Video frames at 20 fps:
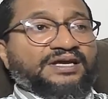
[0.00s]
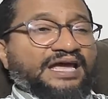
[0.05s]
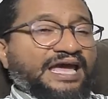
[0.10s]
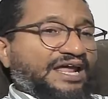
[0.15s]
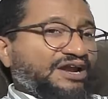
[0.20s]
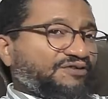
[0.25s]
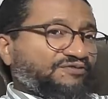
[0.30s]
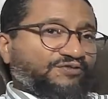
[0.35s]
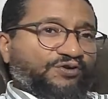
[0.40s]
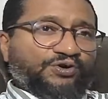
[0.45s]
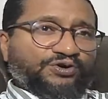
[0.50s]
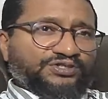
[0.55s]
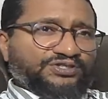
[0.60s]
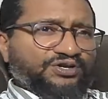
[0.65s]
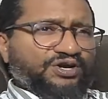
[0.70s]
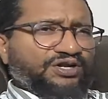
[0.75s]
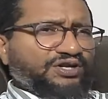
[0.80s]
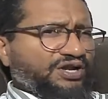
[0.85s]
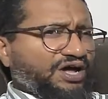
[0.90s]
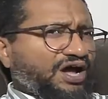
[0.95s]
And of course,
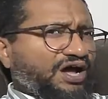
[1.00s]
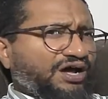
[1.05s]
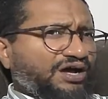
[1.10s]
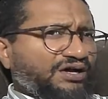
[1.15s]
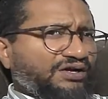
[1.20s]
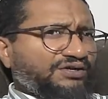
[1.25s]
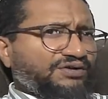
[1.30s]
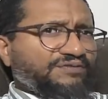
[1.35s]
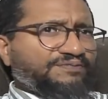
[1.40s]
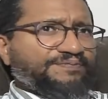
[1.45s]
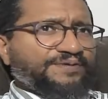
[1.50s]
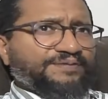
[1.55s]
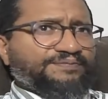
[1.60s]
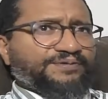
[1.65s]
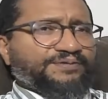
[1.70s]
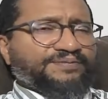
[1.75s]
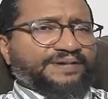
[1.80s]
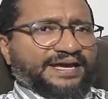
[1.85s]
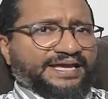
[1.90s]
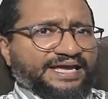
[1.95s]
a lot of
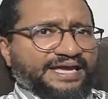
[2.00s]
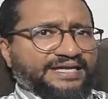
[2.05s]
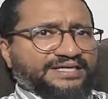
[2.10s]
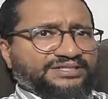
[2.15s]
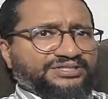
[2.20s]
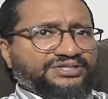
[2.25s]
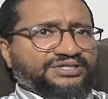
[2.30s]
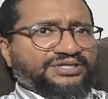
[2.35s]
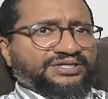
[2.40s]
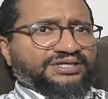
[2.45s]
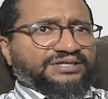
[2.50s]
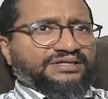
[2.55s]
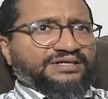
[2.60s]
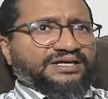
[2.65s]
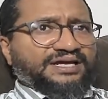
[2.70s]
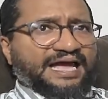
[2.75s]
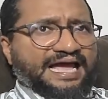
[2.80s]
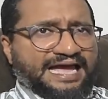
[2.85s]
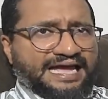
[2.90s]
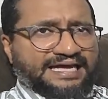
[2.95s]
people my age
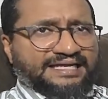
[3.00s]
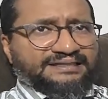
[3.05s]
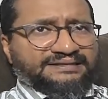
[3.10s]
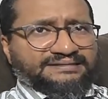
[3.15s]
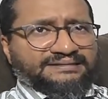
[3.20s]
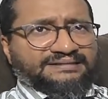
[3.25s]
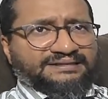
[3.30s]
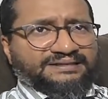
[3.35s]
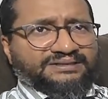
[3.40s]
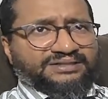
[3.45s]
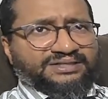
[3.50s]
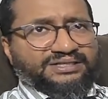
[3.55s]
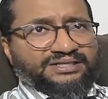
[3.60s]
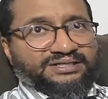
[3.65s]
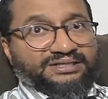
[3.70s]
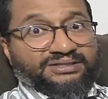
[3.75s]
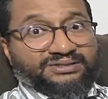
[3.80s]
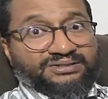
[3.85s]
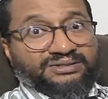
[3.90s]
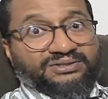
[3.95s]
had
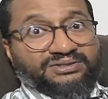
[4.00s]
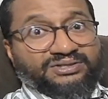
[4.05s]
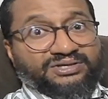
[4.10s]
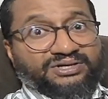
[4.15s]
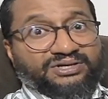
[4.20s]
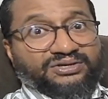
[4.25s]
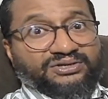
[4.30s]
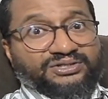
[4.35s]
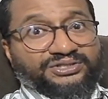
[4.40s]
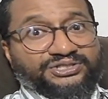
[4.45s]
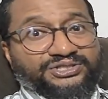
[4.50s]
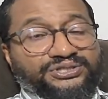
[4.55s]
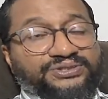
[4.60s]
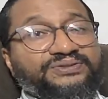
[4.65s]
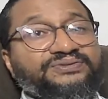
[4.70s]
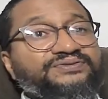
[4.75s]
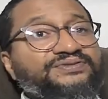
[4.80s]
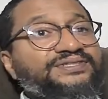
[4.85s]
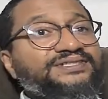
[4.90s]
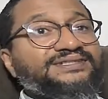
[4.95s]
early
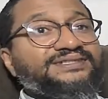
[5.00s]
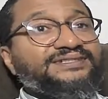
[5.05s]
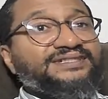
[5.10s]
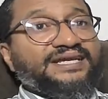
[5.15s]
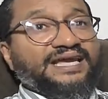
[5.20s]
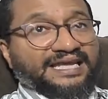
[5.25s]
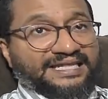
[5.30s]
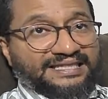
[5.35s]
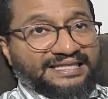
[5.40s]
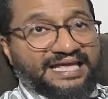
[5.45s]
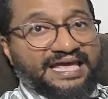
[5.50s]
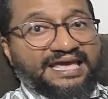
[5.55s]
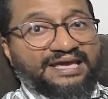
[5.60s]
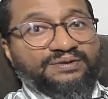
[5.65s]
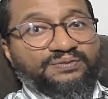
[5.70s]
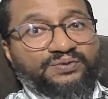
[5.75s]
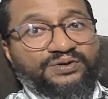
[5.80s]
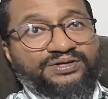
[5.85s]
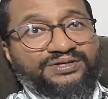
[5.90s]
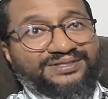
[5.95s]
children, and they
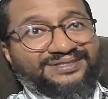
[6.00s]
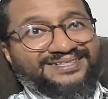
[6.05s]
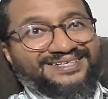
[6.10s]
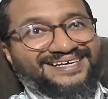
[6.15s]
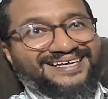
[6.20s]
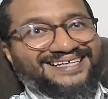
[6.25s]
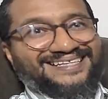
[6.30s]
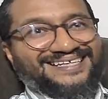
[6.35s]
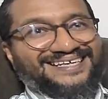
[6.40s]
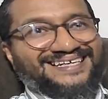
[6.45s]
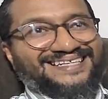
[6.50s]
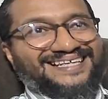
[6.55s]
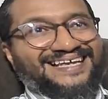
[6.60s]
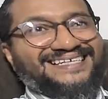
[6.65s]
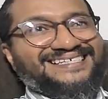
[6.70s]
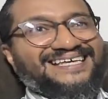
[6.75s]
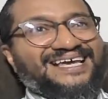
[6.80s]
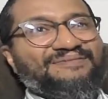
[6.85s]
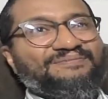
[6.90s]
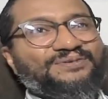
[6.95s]
were the
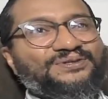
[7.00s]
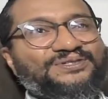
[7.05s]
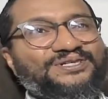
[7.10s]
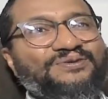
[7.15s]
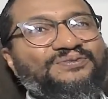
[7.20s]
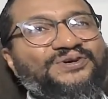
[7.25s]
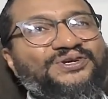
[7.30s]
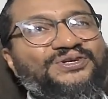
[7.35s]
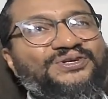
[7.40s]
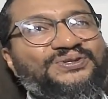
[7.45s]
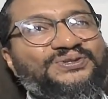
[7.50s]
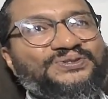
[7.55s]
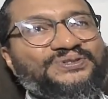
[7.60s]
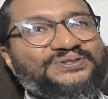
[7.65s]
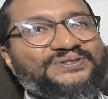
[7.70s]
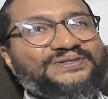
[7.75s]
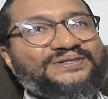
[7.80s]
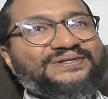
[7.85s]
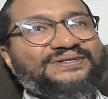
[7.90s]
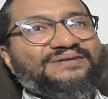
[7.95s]
examples that we use
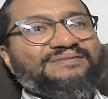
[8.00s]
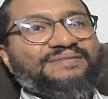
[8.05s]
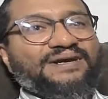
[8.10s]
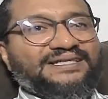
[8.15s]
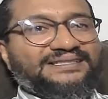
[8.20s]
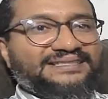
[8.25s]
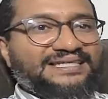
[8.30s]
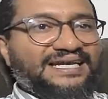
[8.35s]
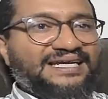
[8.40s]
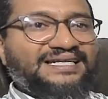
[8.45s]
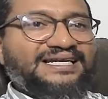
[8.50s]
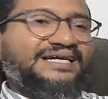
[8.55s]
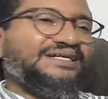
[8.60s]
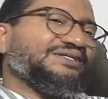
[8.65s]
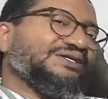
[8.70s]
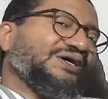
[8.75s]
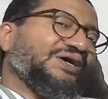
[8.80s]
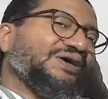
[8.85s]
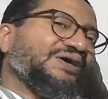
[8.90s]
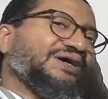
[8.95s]
by saying like,
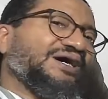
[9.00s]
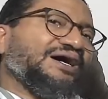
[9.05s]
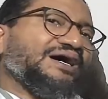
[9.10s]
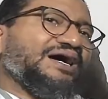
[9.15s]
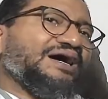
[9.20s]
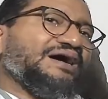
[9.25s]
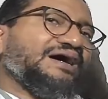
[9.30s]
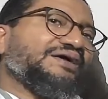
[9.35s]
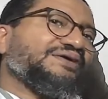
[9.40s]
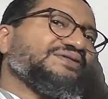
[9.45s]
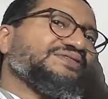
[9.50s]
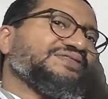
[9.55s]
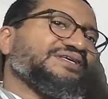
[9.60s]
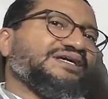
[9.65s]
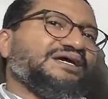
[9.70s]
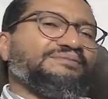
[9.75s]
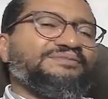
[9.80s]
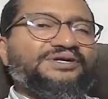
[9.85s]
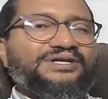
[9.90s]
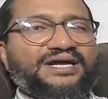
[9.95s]
no, I don't
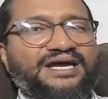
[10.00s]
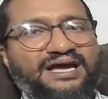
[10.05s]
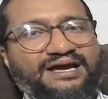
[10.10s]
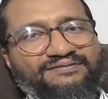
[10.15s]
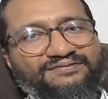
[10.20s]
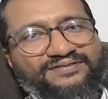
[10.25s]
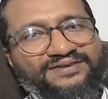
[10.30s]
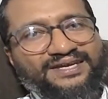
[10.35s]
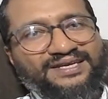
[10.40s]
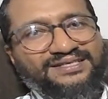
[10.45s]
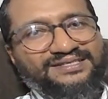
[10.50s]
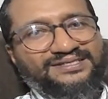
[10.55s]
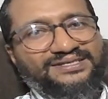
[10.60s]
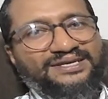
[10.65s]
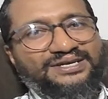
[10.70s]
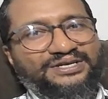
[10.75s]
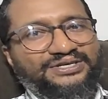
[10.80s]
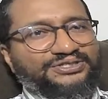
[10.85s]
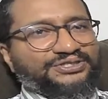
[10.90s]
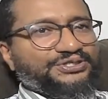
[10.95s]
think I'm gonna have kids
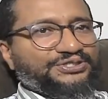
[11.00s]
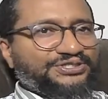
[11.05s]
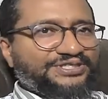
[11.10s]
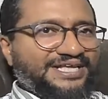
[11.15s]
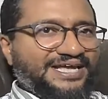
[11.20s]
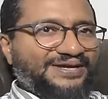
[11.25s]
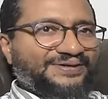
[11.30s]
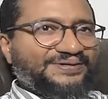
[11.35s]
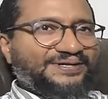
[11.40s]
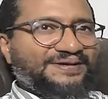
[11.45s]
just now.